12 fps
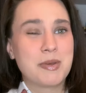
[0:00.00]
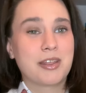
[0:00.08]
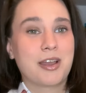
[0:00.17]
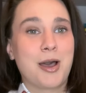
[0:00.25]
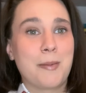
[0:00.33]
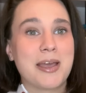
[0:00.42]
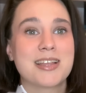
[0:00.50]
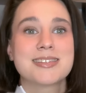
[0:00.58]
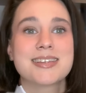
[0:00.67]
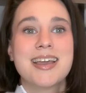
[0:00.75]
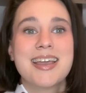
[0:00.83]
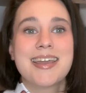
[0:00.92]
in the comments.
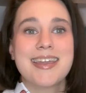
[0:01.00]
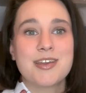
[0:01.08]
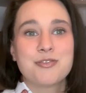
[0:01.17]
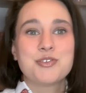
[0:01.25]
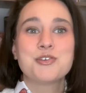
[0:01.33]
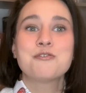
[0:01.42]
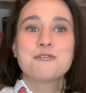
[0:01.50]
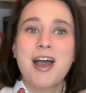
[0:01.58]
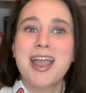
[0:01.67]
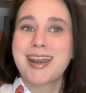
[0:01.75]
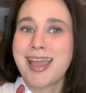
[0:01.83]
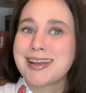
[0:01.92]
If you
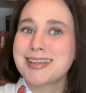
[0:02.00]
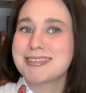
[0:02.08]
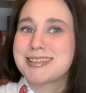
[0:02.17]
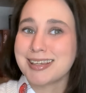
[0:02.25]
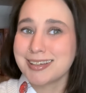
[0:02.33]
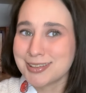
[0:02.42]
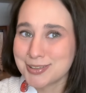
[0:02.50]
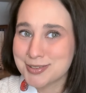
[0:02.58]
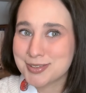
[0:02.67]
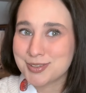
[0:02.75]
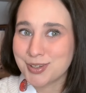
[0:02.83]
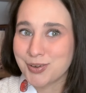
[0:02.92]
find any
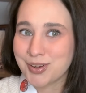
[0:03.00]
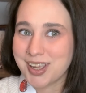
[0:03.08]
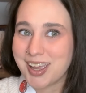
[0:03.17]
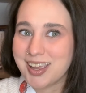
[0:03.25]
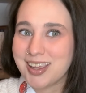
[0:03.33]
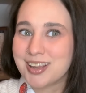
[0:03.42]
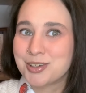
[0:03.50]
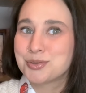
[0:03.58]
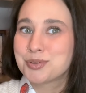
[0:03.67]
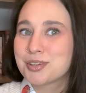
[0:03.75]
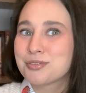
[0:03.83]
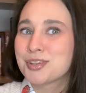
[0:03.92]
deals, okay, and you
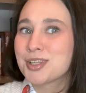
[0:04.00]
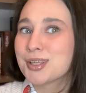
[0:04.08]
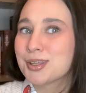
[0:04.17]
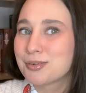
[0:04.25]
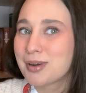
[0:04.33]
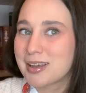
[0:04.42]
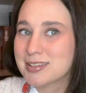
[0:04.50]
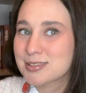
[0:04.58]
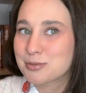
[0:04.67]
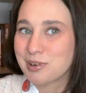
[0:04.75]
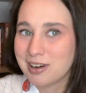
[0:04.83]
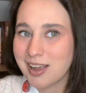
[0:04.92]
live in the US
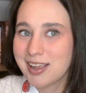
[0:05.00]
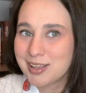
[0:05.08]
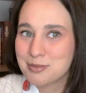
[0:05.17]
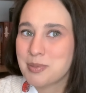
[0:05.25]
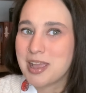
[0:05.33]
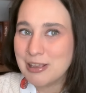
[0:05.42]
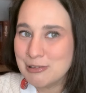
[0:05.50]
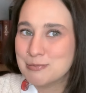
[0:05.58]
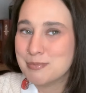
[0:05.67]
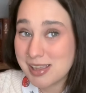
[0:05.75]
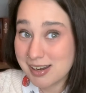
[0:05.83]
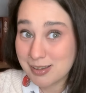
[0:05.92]
where I can pay you
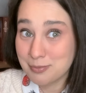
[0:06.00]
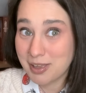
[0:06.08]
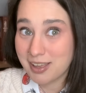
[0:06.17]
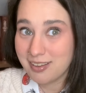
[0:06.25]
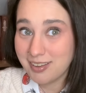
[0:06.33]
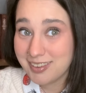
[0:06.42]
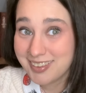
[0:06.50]
media mail,